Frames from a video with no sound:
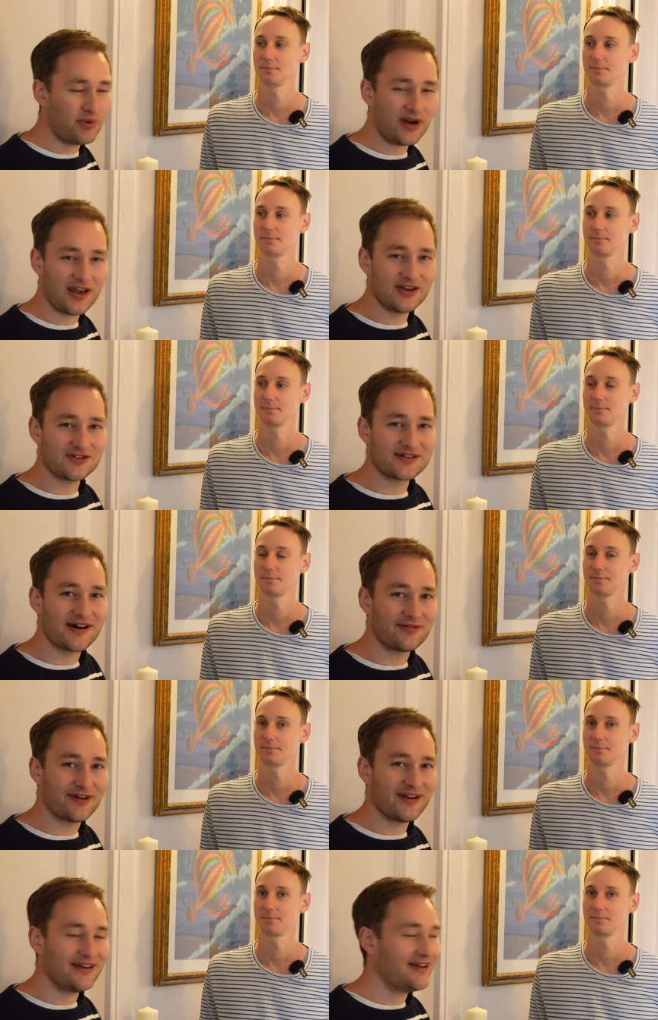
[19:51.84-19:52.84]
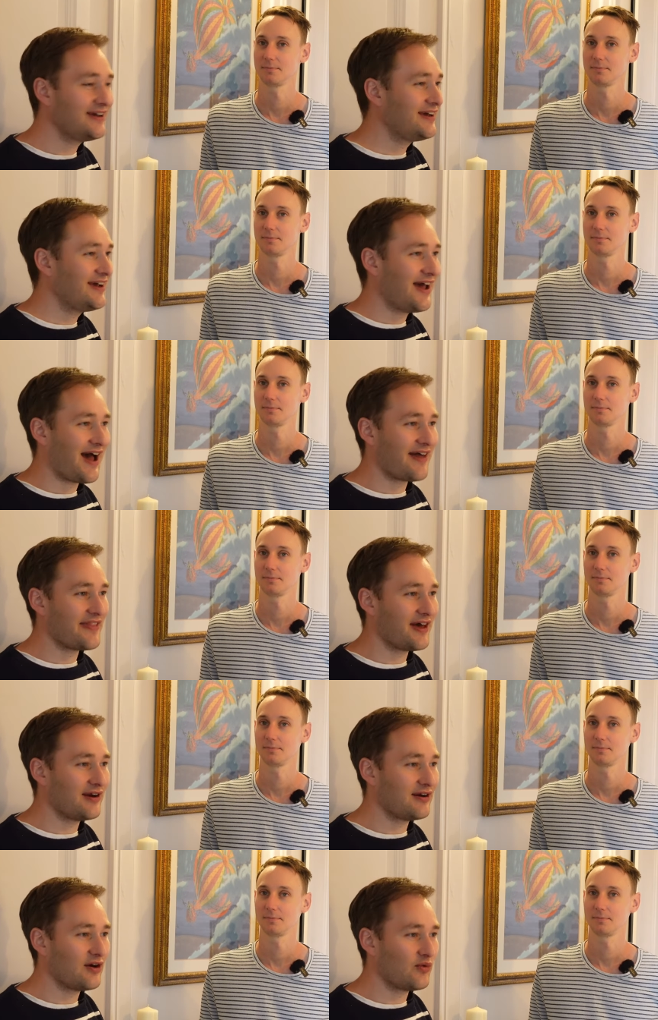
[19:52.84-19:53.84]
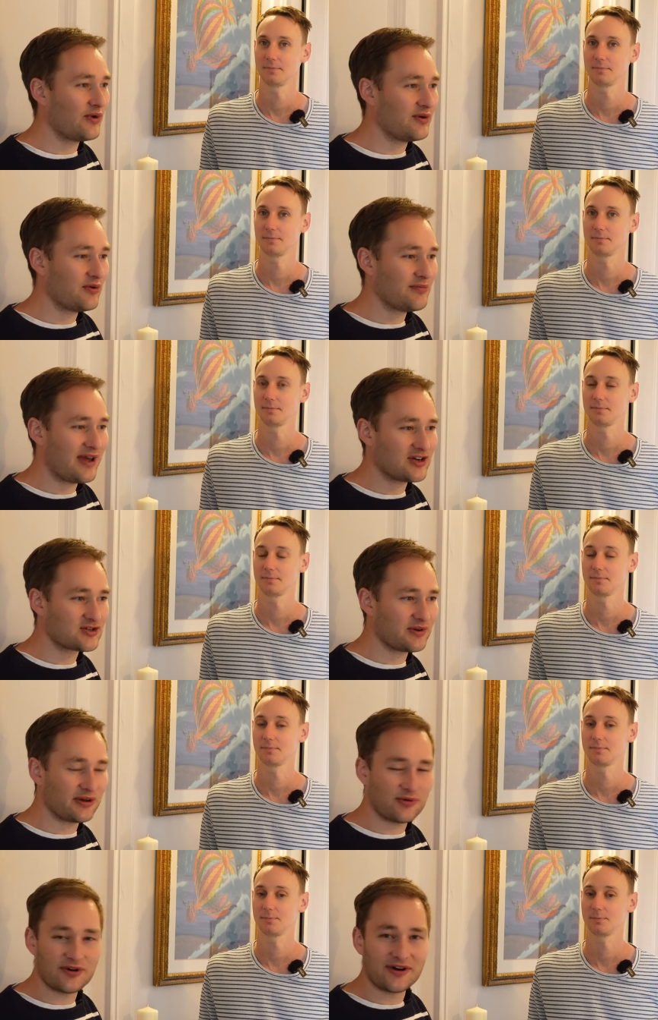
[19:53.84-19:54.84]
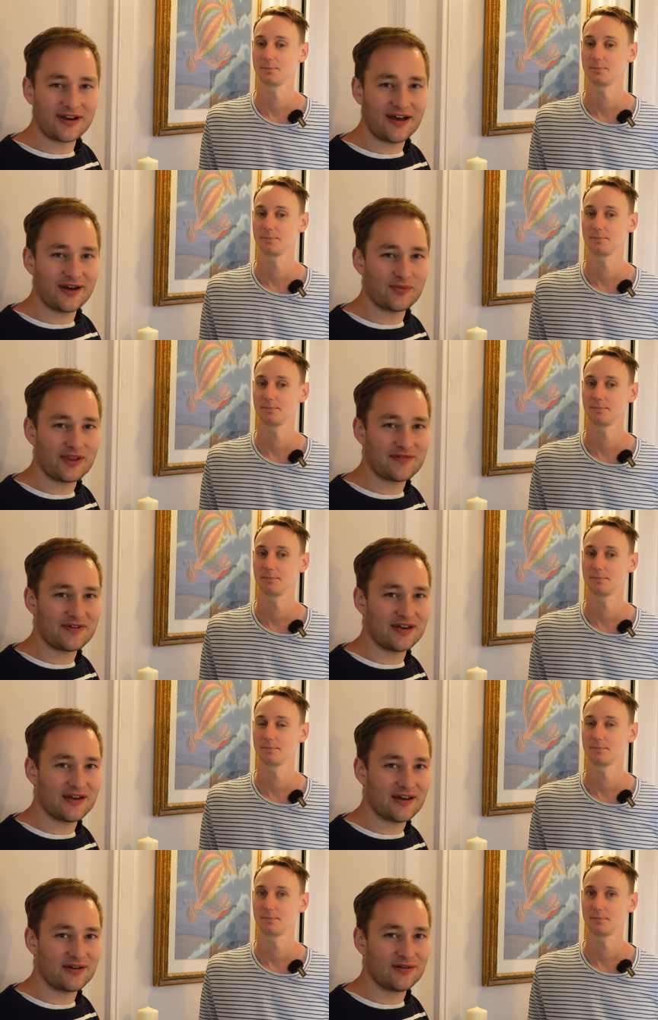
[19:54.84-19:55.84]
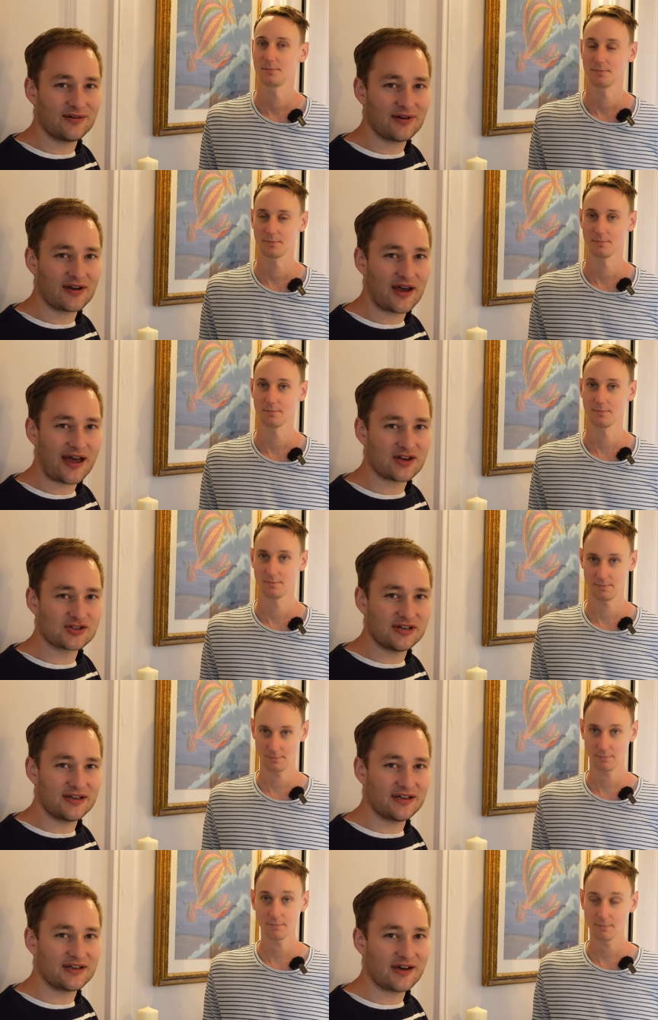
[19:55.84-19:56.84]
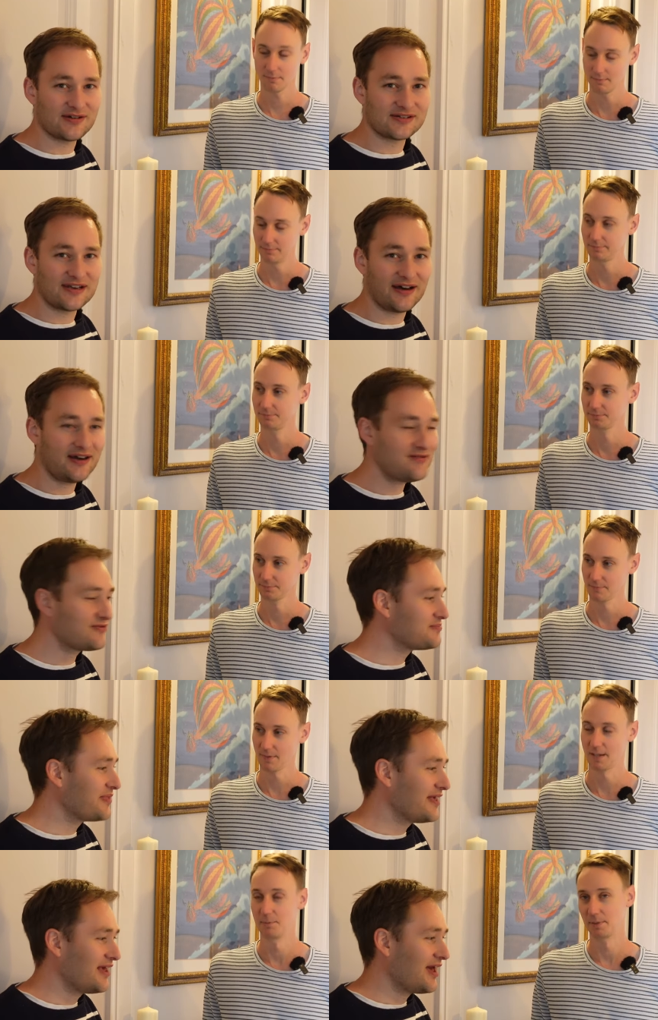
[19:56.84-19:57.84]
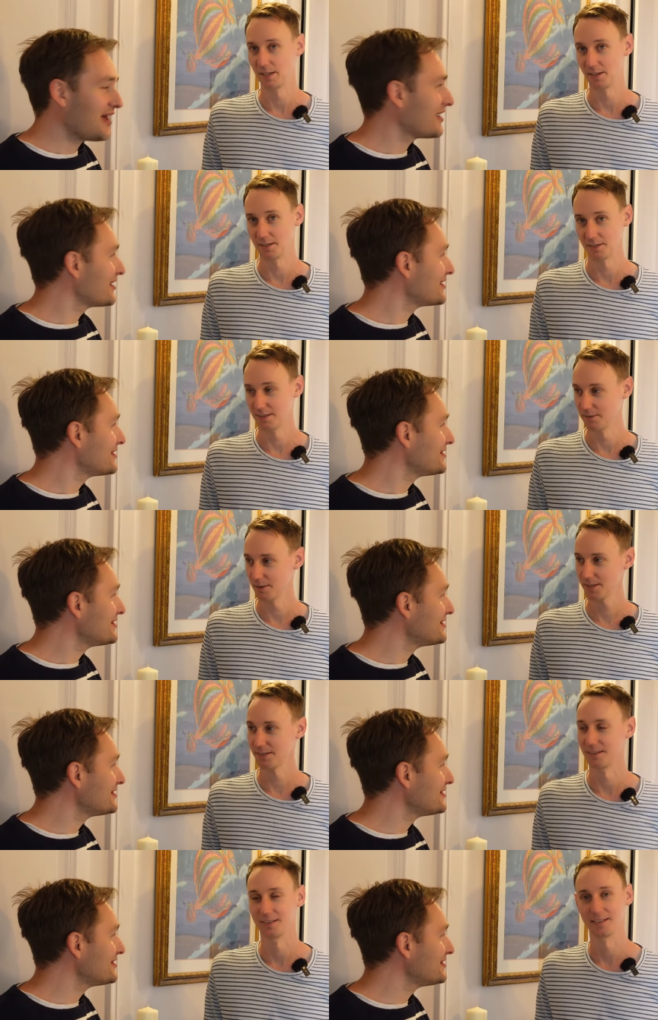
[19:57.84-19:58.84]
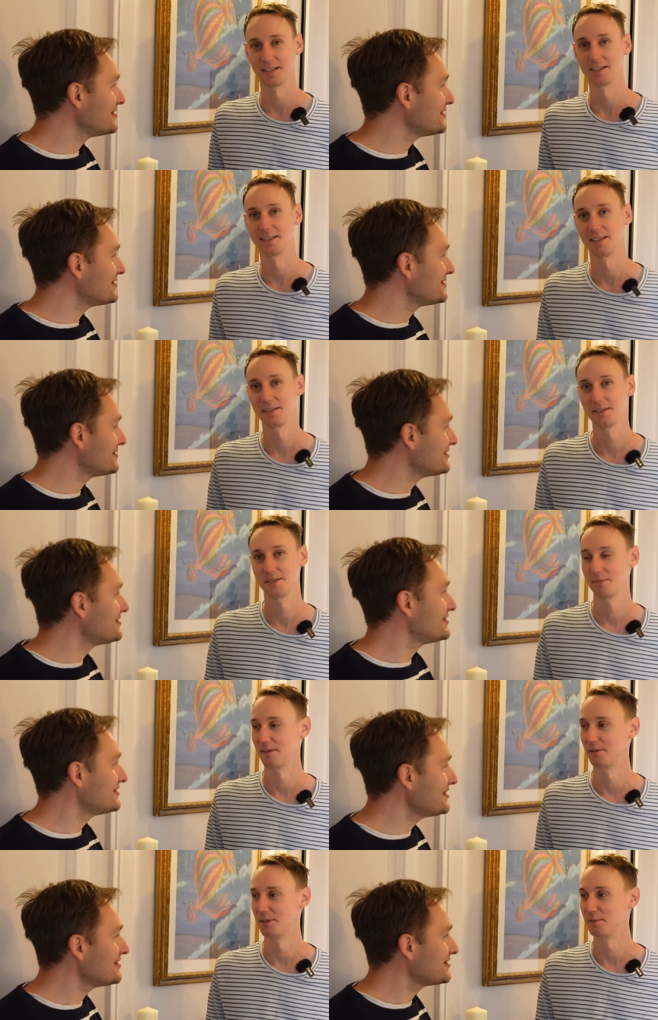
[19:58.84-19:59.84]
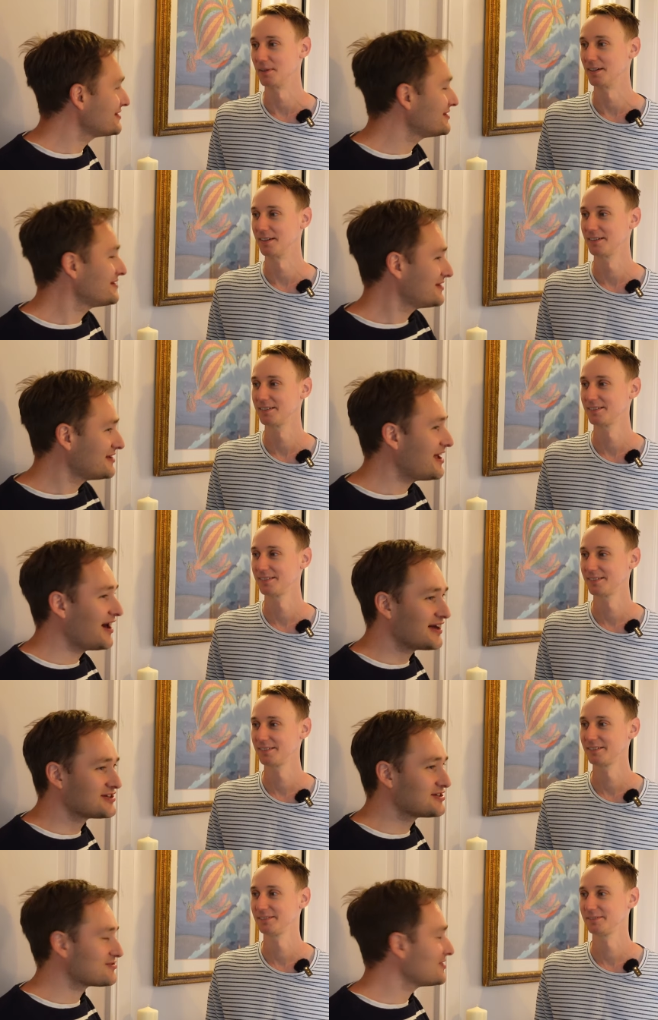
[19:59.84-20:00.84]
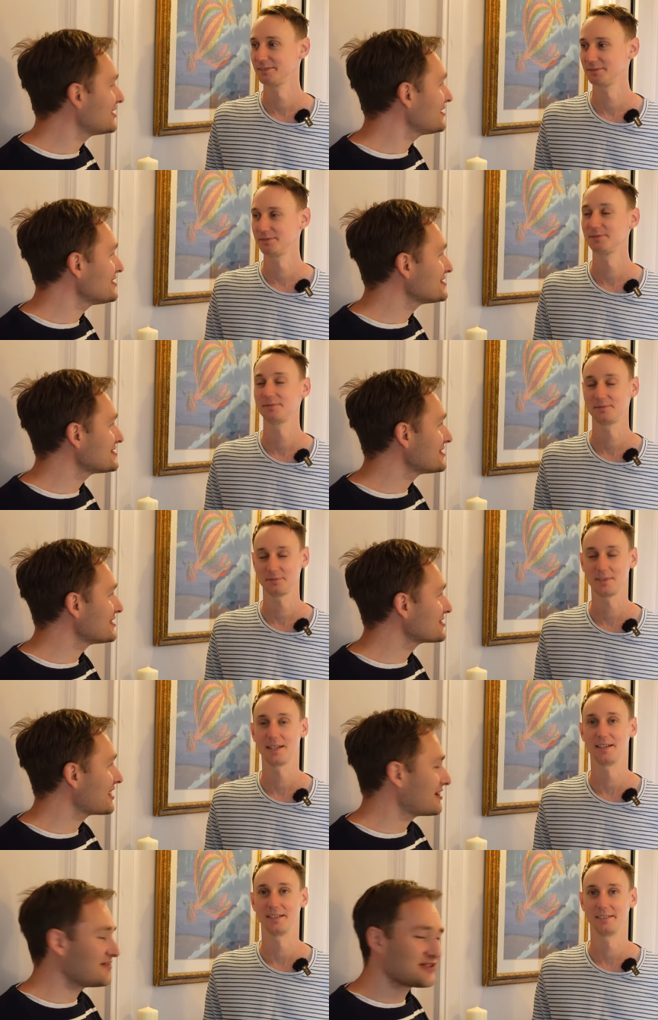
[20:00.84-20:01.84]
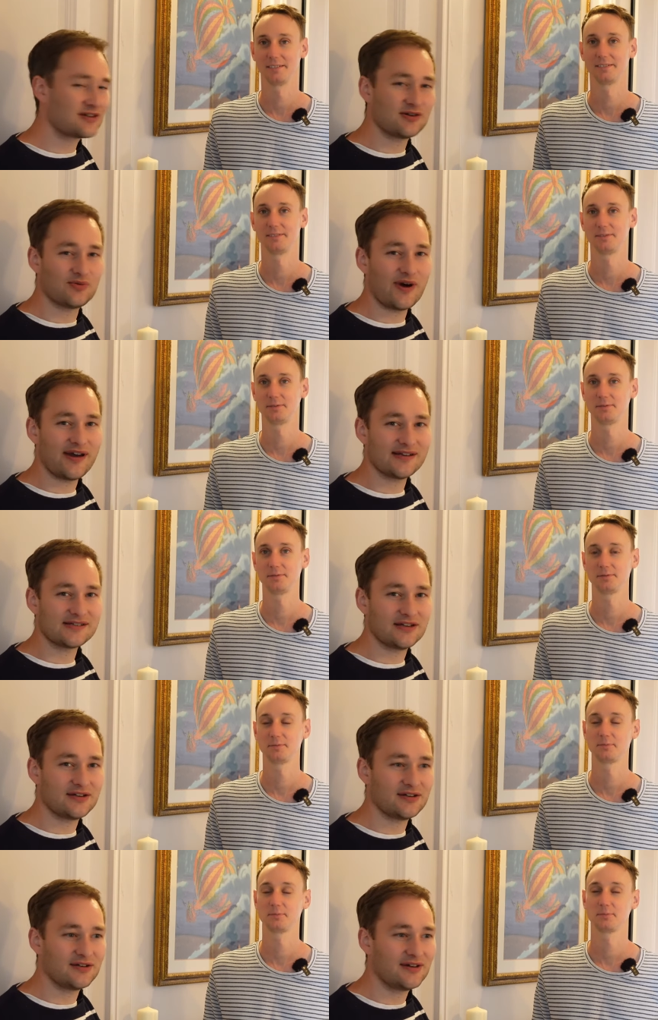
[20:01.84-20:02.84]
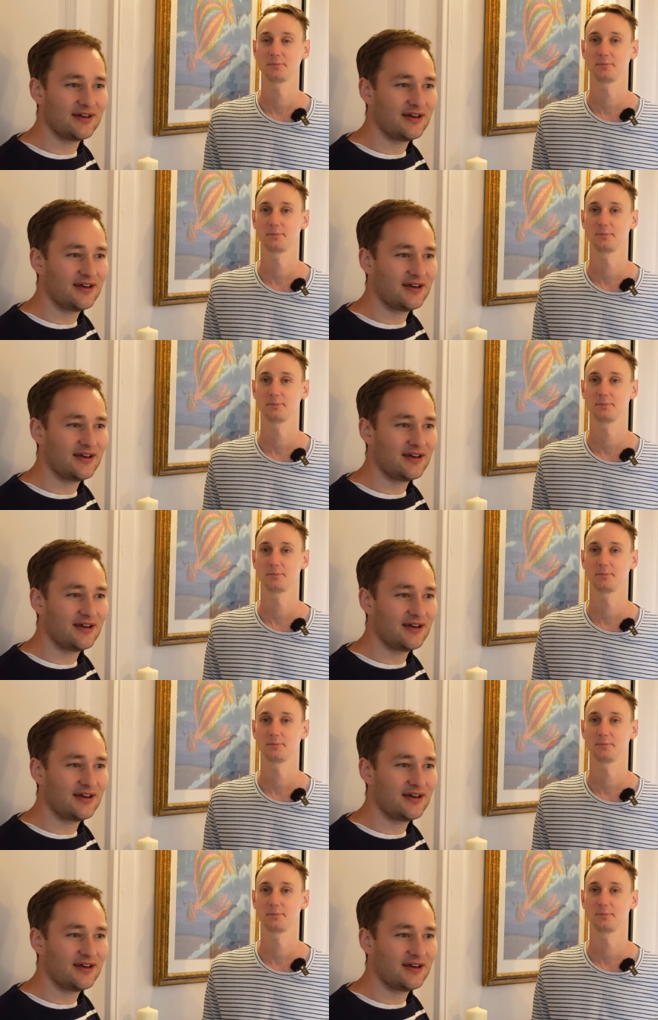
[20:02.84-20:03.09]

Speaker 1: put it in your diary and then we will make sure that we're online when the video actually goes live.
Speaker 2: And we can answer some questions and get to know everyone a bit.
Speaker 1: Yeah, it's just really nice, isn't it? It's, yeah. of, it's a good way to